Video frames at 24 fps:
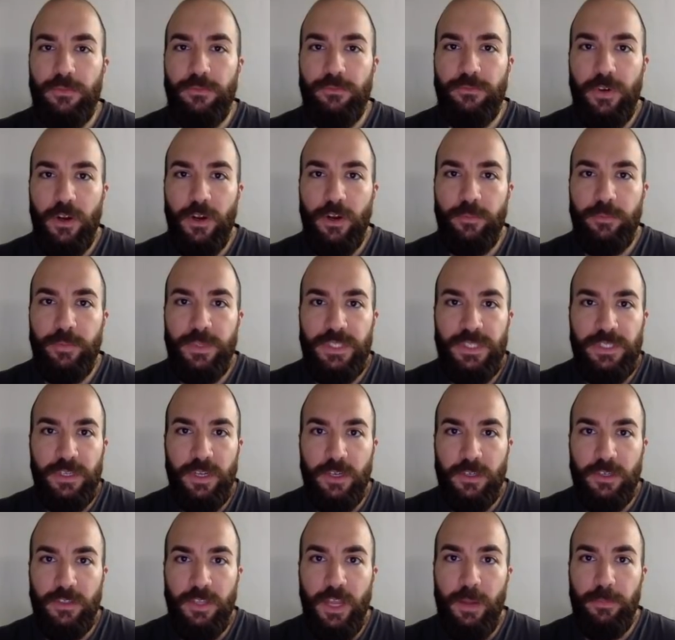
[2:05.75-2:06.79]
Farm is an
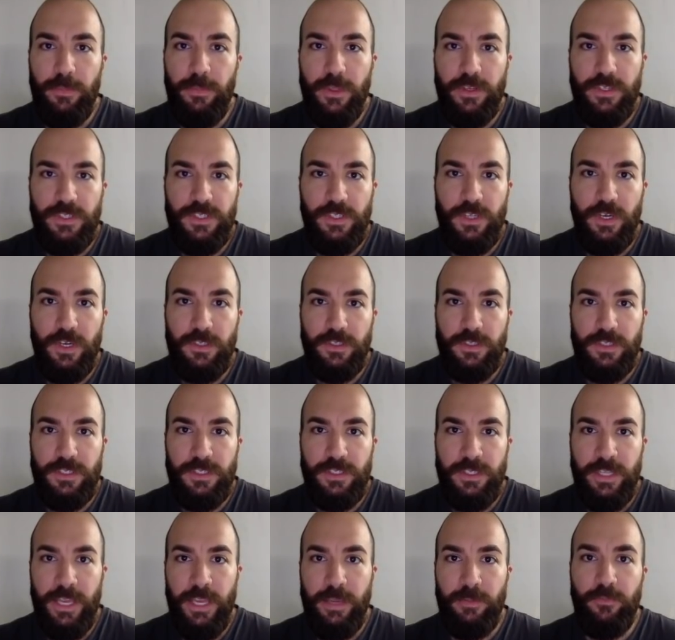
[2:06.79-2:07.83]
archetype that has got its
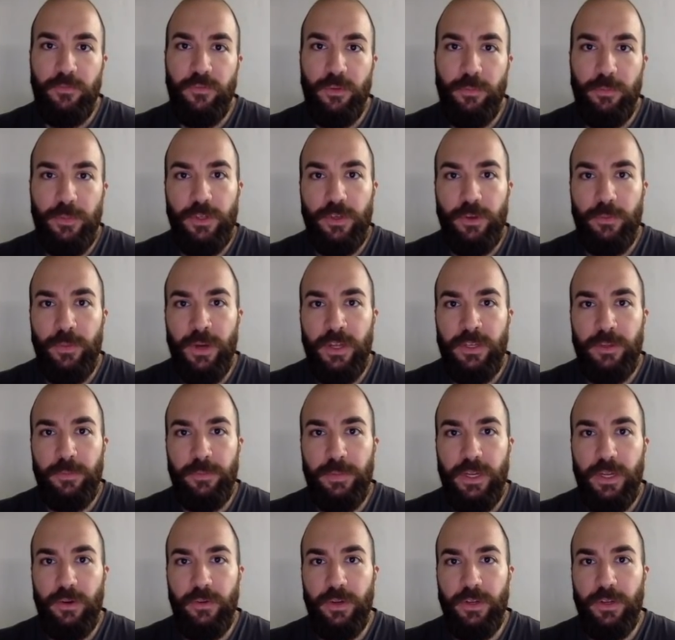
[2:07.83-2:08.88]
name from the commander
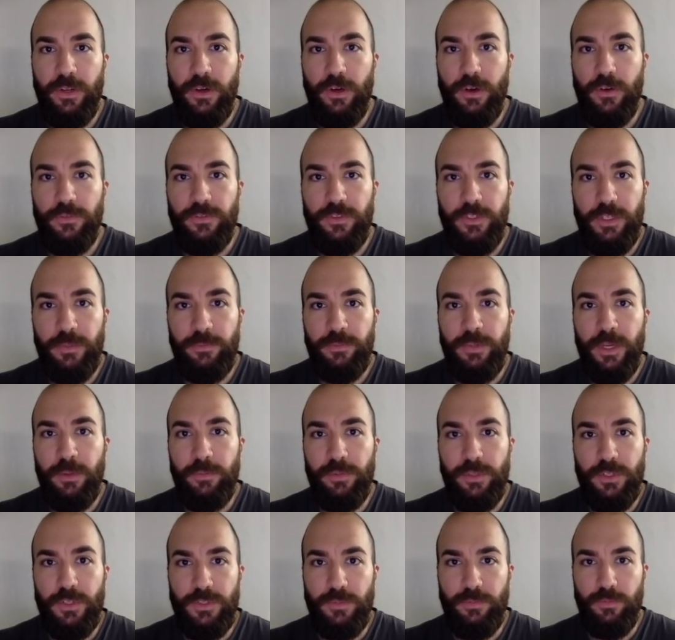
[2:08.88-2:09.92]
pairing of Tymna
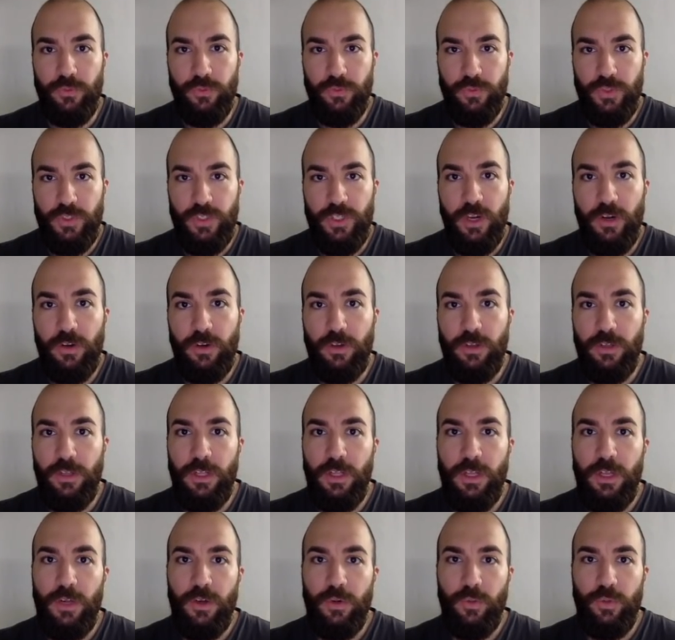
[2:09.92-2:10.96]
plus Bruce Tarl,
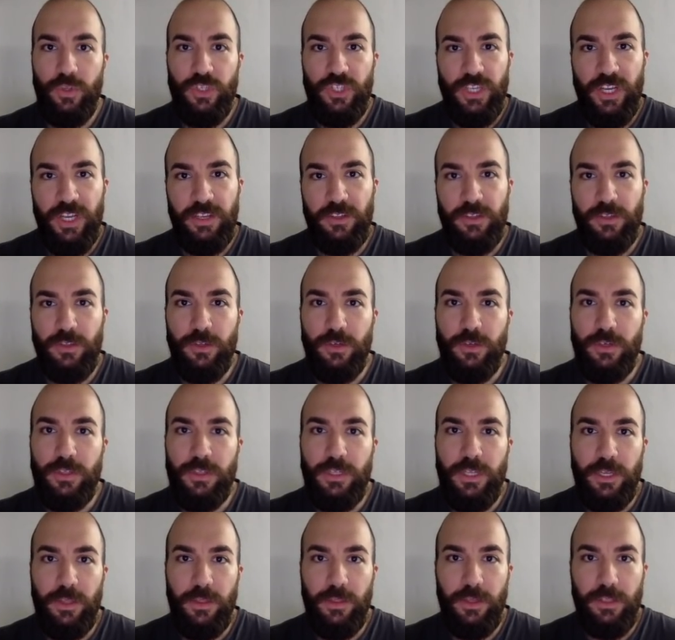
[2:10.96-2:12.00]
which kinda look
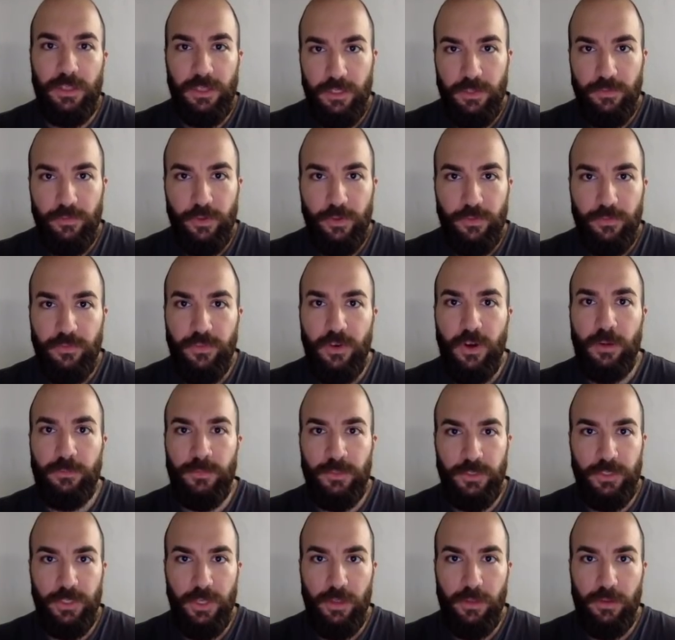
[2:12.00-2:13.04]
like they live on a farm
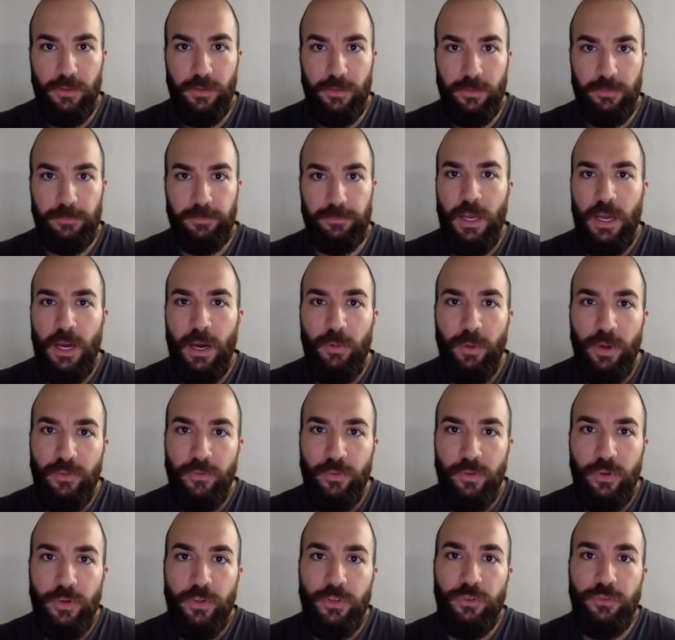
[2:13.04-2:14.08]
together.
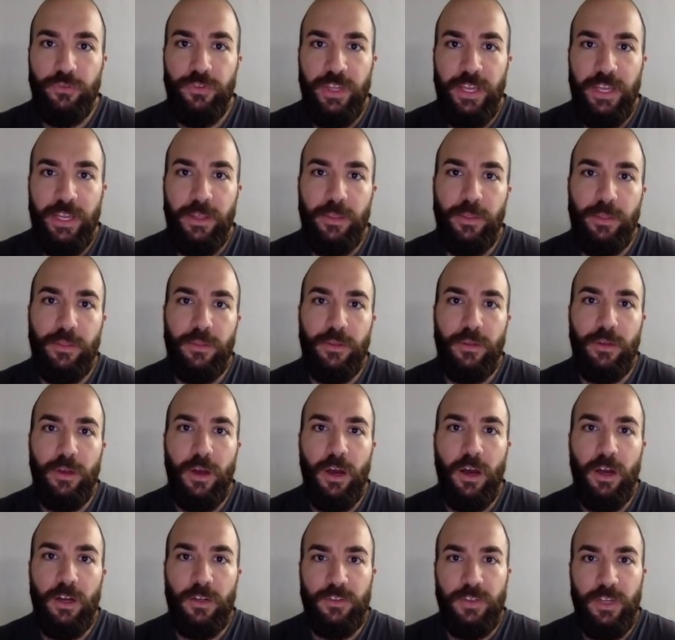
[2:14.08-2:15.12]
However, today the
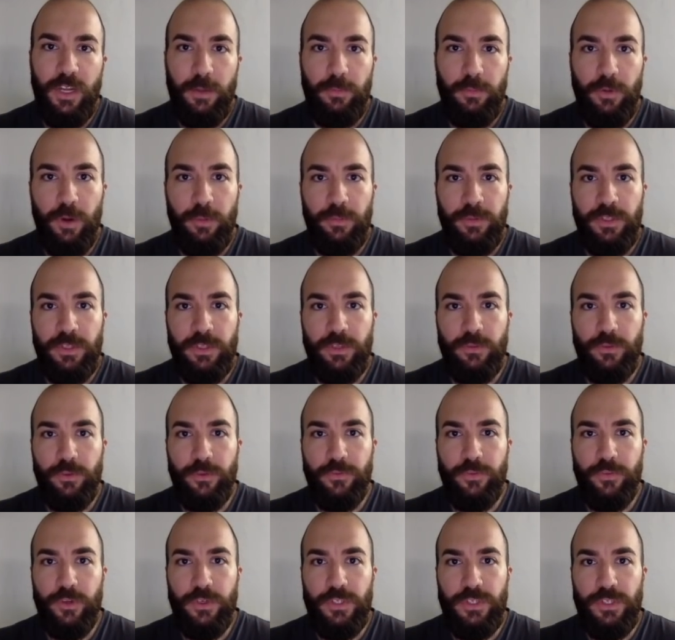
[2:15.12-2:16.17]
archetype commonly
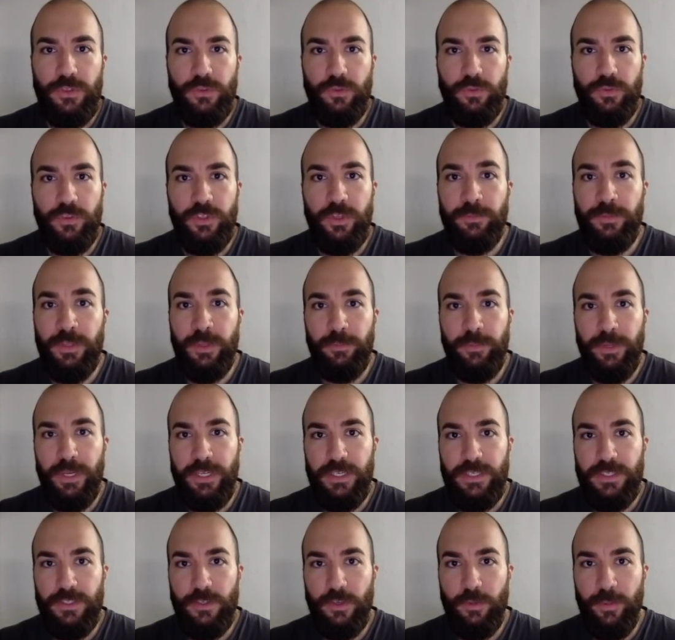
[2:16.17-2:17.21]
refers to
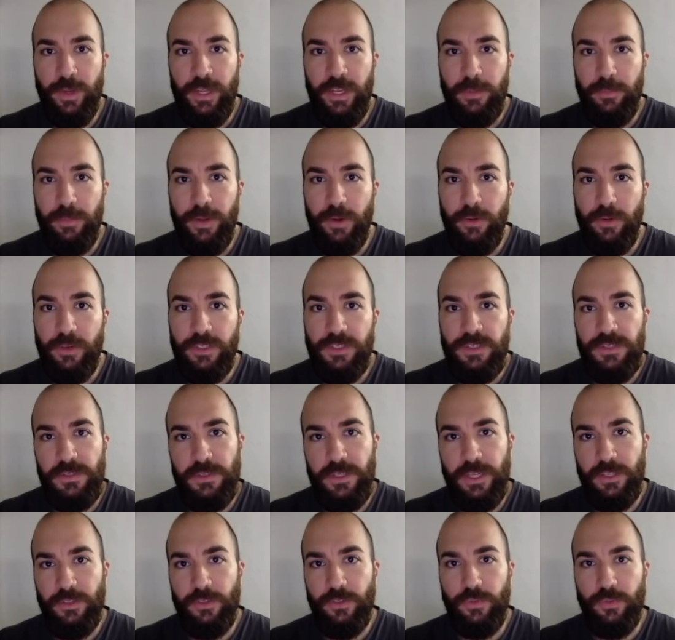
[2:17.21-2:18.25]
Tymna-based commander pairings
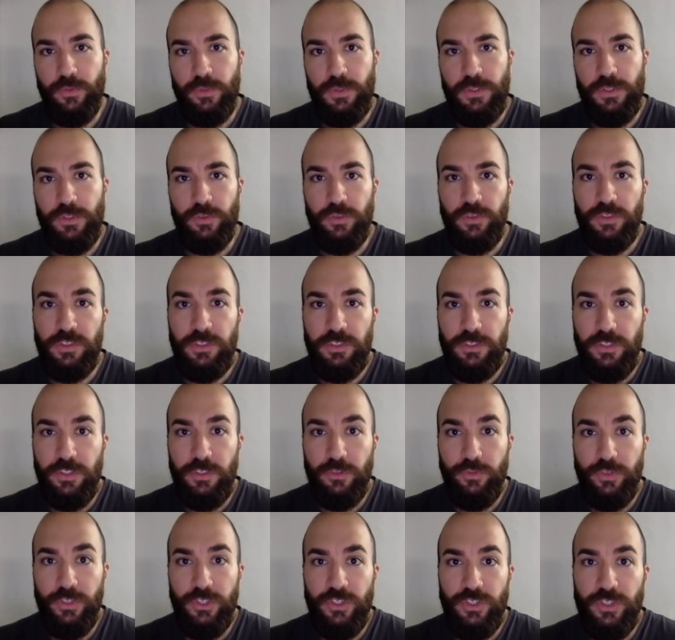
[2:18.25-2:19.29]
that use utility
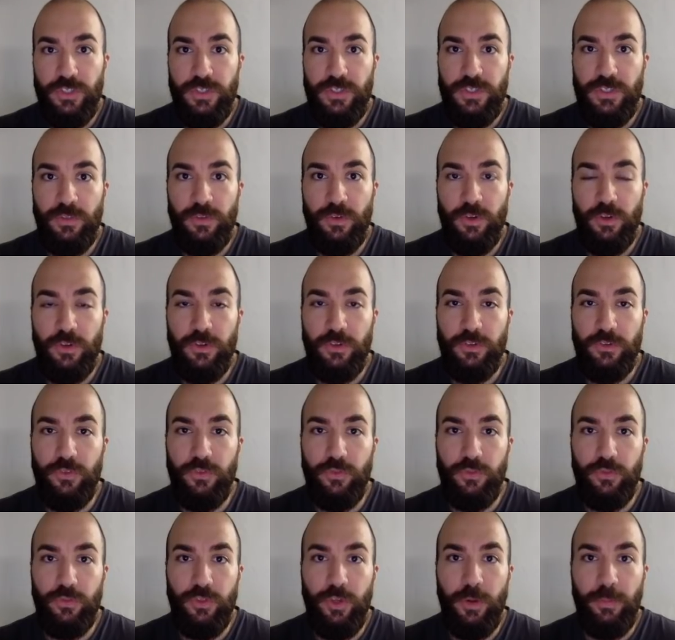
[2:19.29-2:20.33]
creatures in order
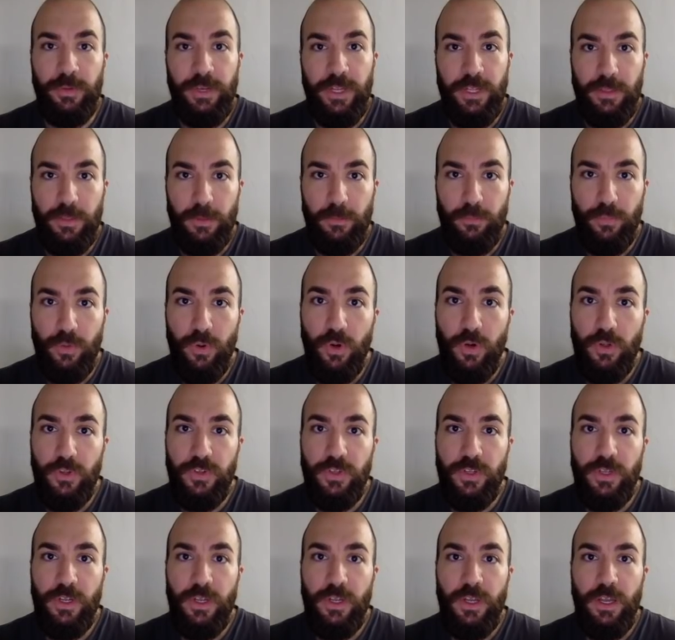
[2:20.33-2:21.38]
to dominate the board
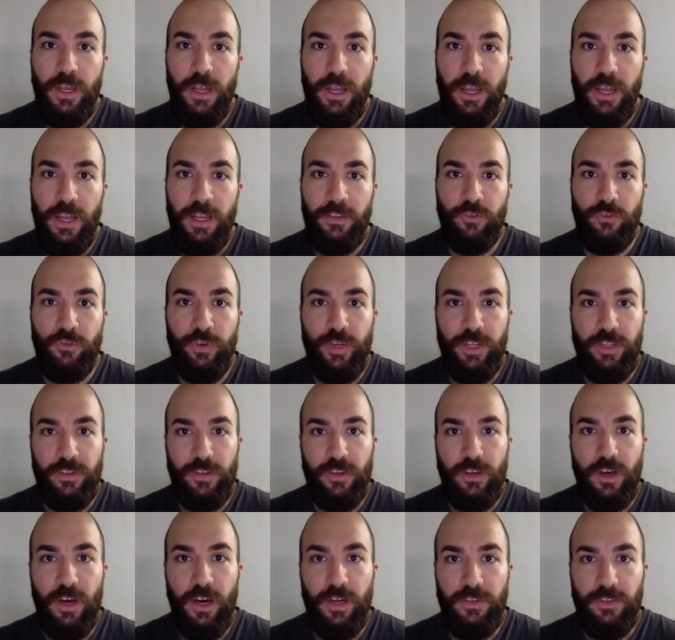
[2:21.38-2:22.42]
and create
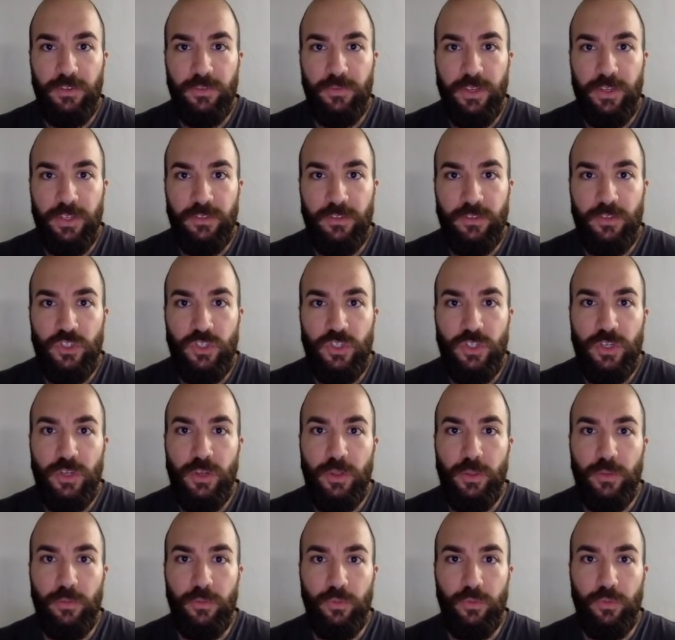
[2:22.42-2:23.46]
card advantage
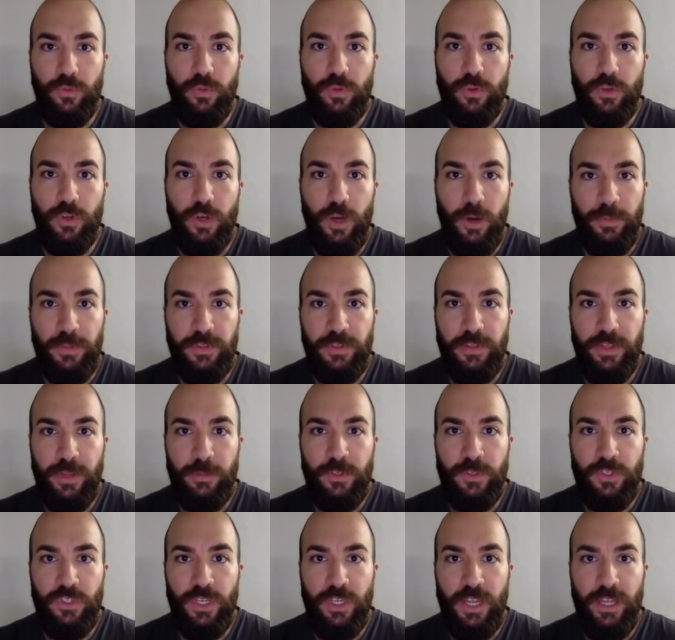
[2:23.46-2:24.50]
through combat
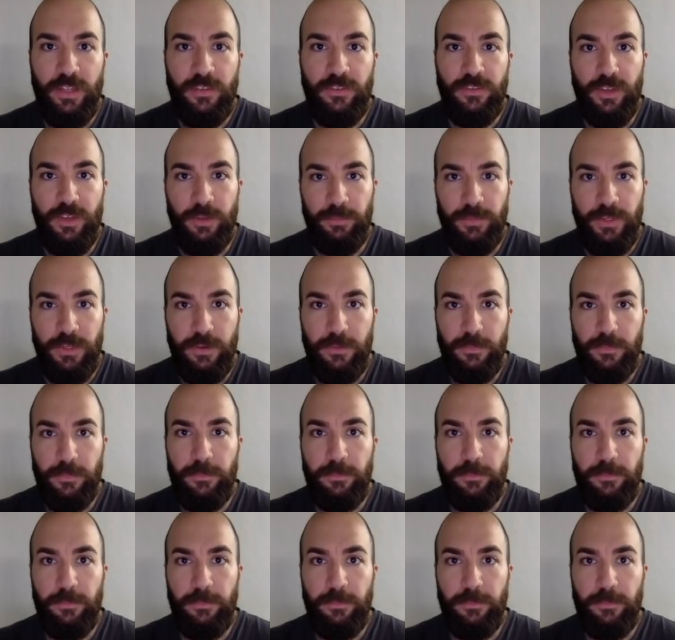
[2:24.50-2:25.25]
damage and Tymna.